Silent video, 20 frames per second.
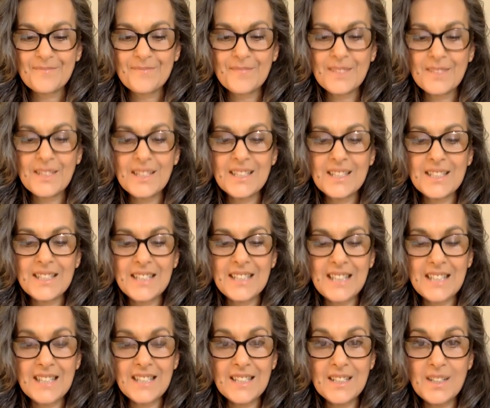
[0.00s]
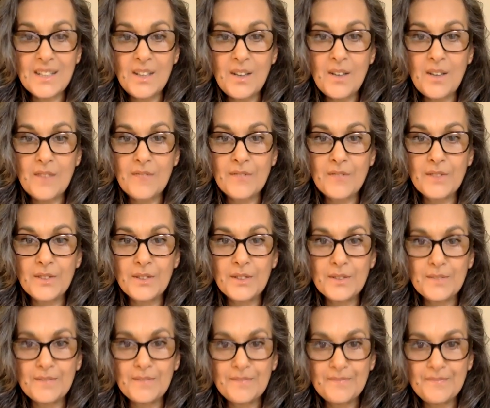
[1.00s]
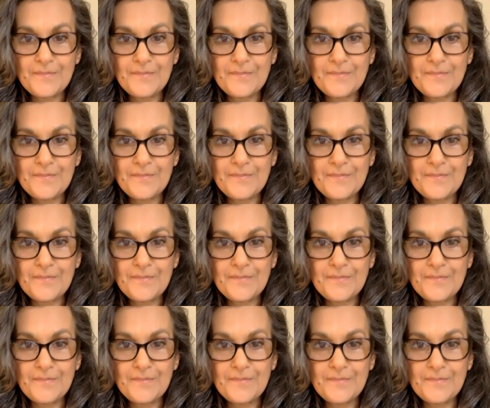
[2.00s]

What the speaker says: That's an art form.